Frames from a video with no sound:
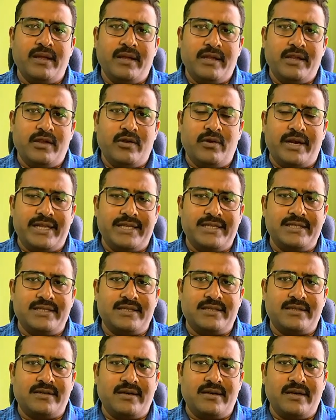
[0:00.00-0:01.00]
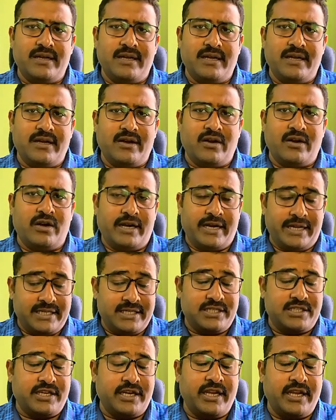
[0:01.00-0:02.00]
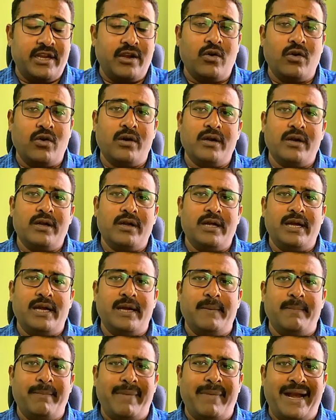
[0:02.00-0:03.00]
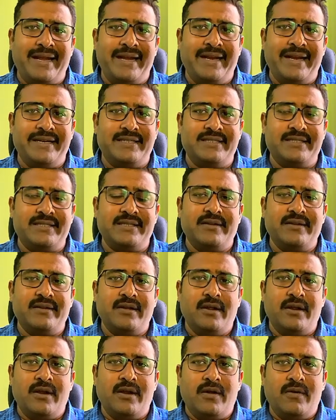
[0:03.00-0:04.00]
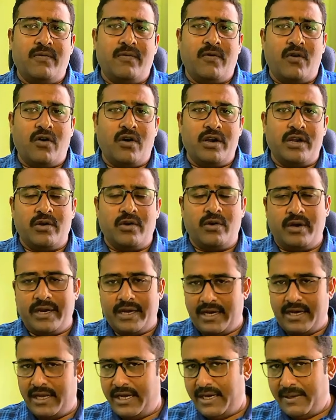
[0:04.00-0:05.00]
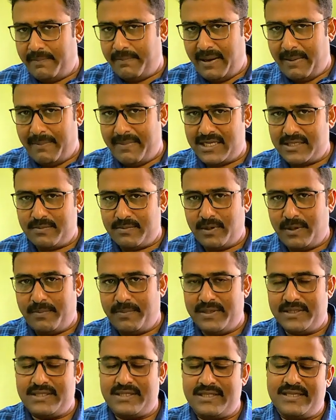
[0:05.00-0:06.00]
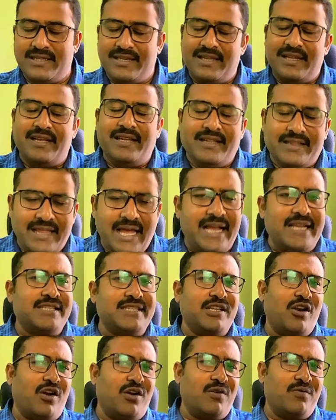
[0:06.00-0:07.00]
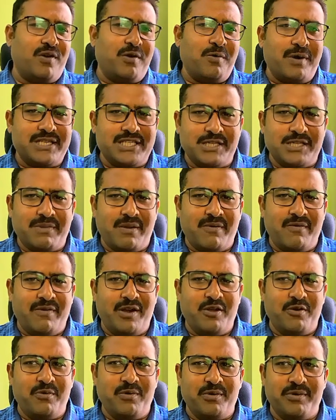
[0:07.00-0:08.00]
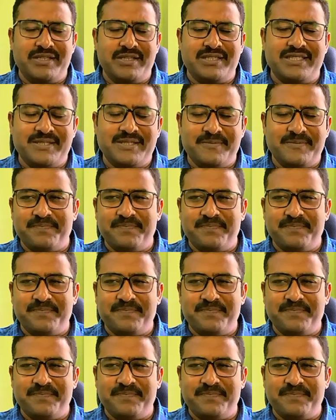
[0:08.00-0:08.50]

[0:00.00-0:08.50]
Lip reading: your registering your mandates for your recurring payments purpose. Thanks a lot for watching my video, viewers.